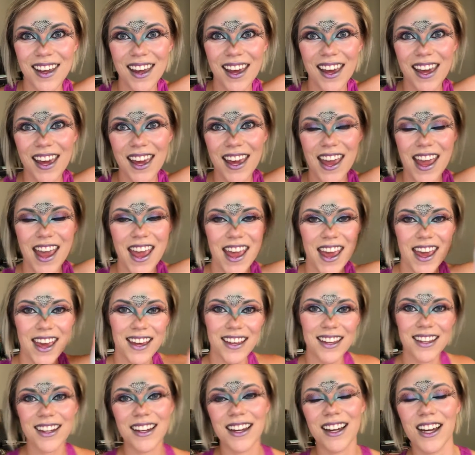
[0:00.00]

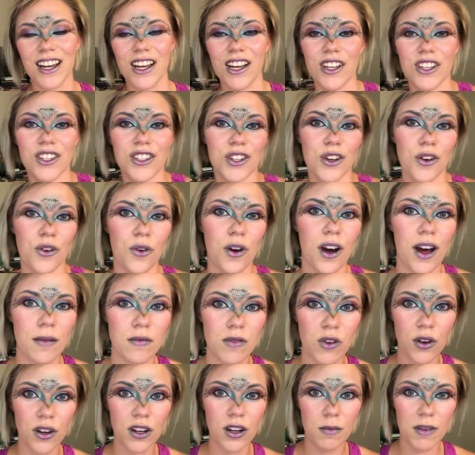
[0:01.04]
Hey, so
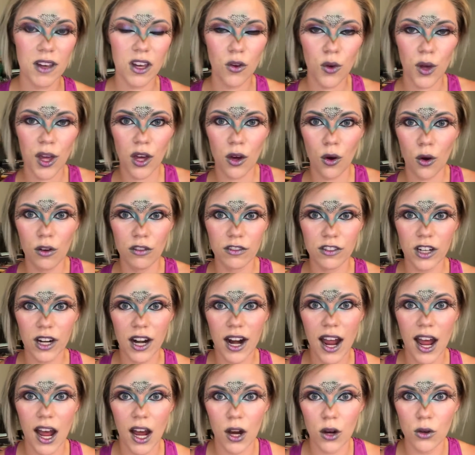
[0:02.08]
I'm going to be going over
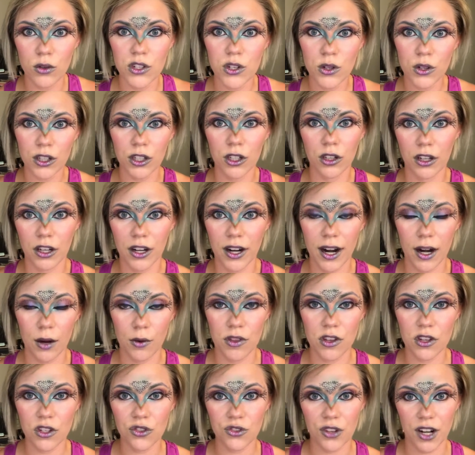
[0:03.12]
how to curl your hair
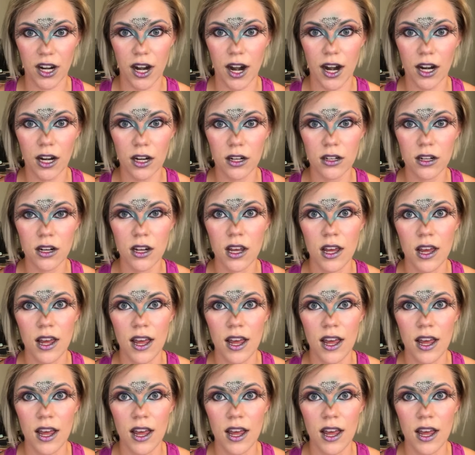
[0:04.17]
with a straight iron.